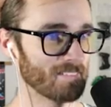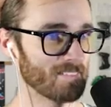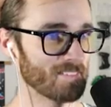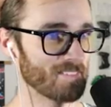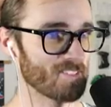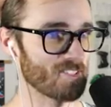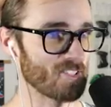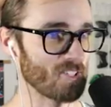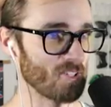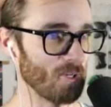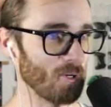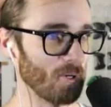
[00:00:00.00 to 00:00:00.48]

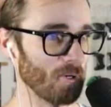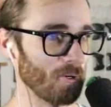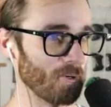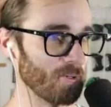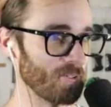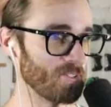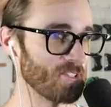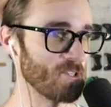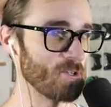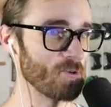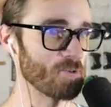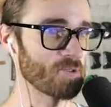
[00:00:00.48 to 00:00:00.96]

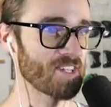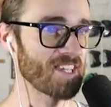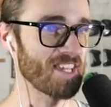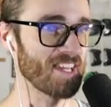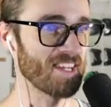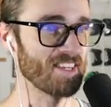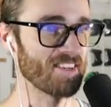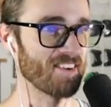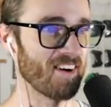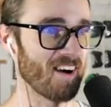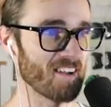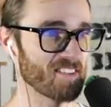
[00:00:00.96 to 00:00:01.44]
Dude, you
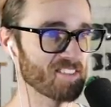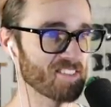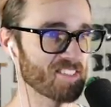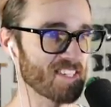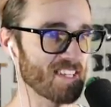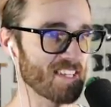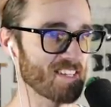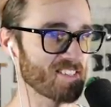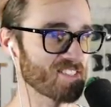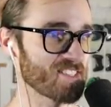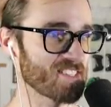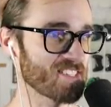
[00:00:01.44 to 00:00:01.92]
cannot
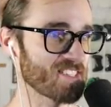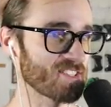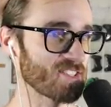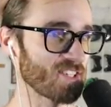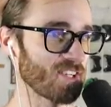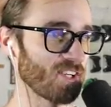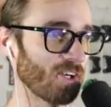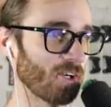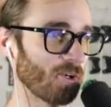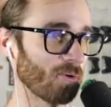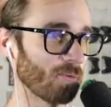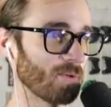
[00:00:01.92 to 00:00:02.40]
stand
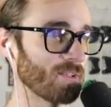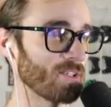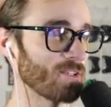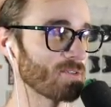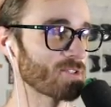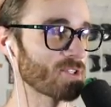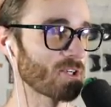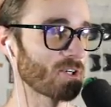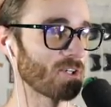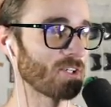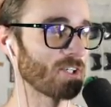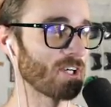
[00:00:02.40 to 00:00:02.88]
still when you
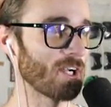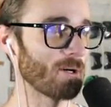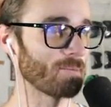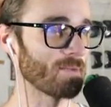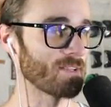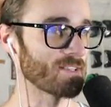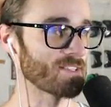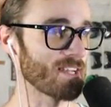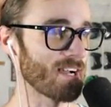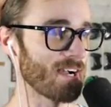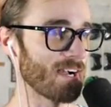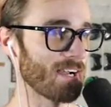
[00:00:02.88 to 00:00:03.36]
turn it up
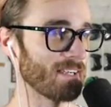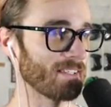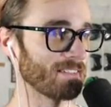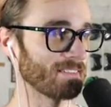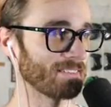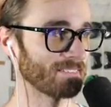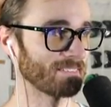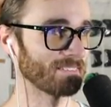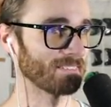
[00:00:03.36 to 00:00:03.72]
this high.